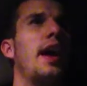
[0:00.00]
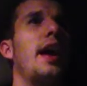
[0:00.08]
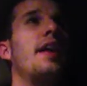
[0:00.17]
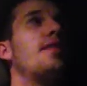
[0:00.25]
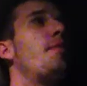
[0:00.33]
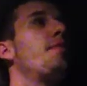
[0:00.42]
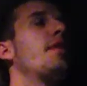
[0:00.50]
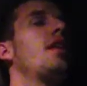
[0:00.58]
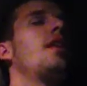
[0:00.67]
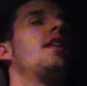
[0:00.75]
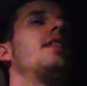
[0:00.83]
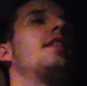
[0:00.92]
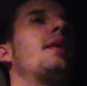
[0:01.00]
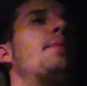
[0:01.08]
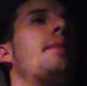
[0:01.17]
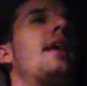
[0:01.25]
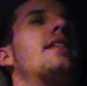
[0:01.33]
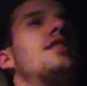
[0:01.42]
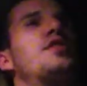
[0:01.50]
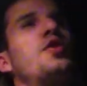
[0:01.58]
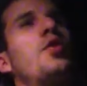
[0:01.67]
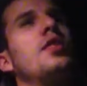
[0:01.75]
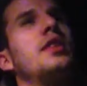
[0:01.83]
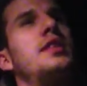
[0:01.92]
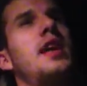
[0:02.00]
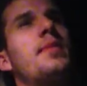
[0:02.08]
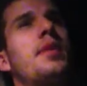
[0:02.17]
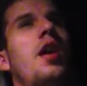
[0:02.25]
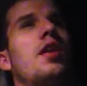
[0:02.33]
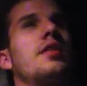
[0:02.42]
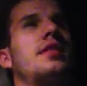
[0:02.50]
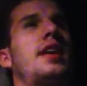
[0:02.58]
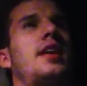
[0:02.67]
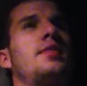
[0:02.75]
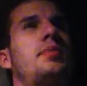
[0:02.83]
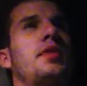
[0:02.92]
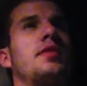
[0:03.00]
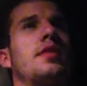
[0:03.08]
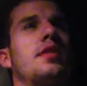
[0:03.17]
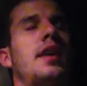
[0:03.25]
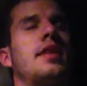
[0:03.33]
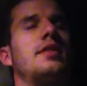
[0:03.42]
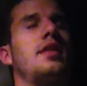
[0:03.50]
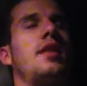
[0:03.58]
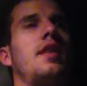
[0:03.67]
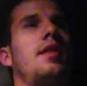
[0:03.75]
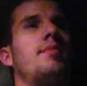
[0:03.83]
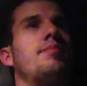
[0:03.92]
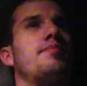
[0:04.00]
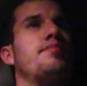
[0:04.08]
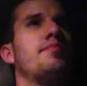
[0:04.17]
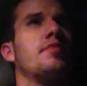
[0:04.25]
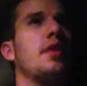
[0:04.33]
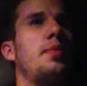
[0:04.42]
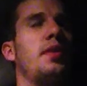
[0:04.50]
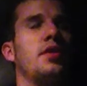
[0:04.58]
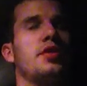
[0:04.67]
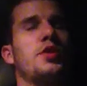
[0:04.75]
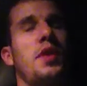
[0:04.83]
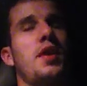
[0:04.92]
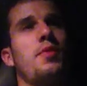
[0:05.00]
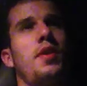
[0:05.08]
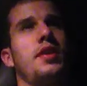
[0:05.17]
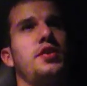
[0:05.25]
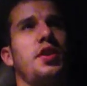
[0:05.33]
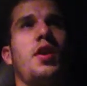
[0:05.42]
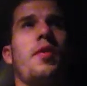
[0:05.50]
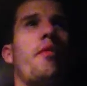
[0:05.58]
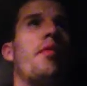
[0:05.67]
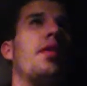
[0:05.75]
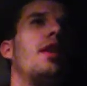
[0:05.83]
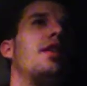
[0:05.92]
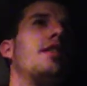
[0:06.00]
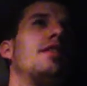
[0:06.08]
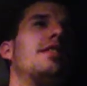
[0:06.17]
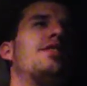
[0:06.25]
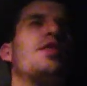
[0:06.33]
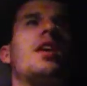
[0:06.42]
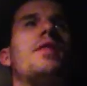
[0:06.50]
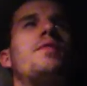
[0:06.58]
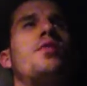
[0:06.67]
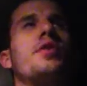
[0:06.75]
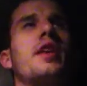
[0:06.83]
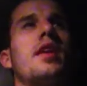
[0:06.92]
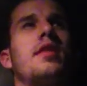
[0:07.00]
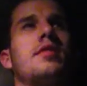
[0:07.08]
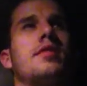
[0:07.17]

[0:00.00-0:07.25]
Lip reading: And they've made the store the same colors as Builder Square was, so they're trying to fool you.